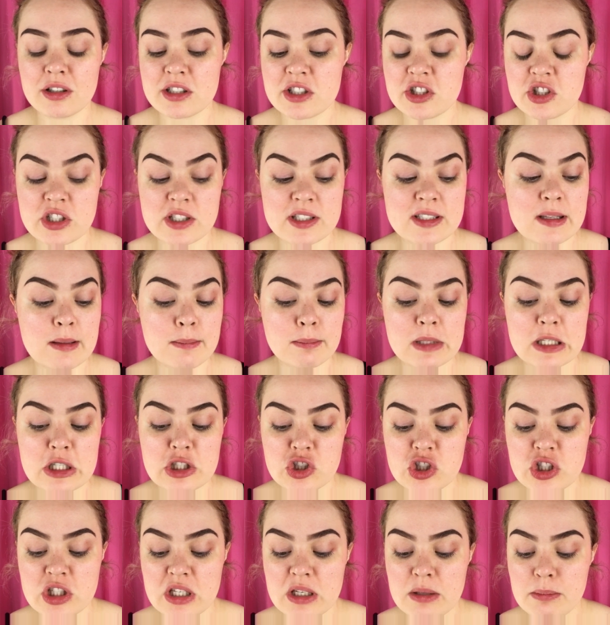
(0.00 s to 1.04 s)
It's just something
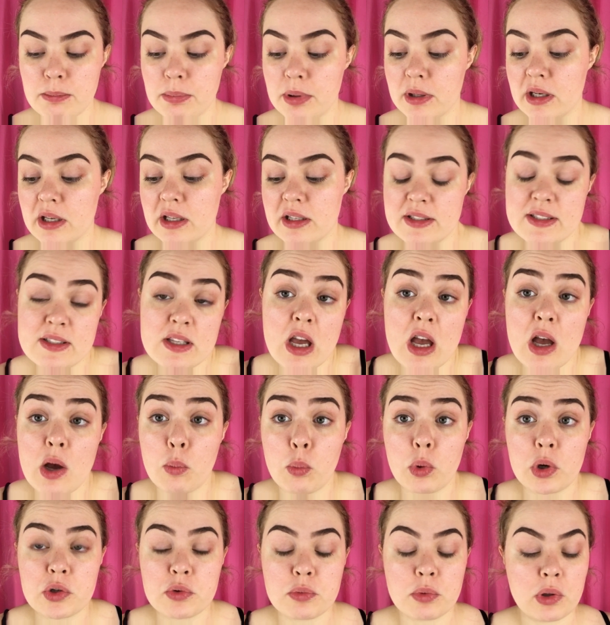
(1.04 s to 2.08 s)
cheap, but it's
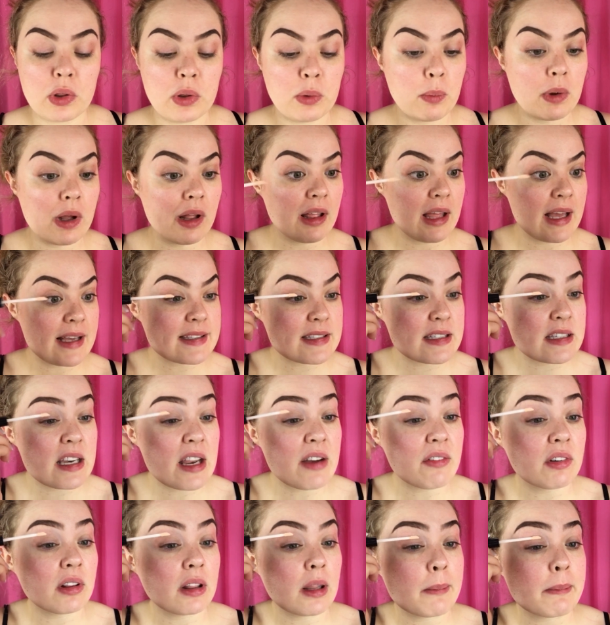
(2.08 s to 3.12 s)
worked really well. It has
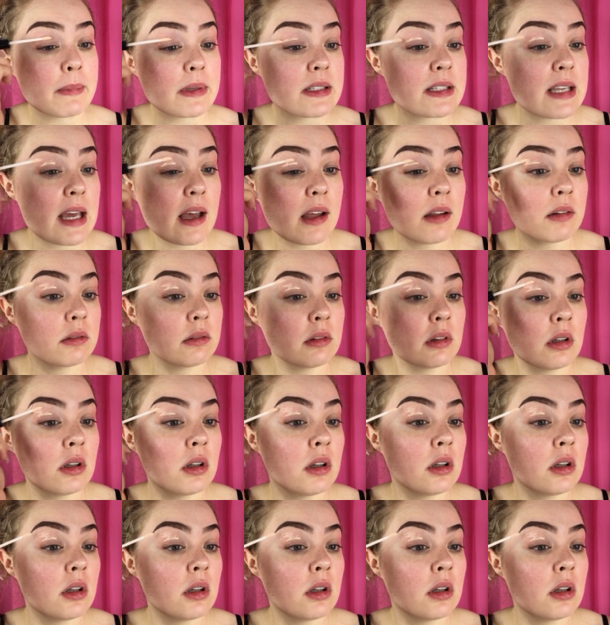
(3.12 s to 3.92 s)
never let me down.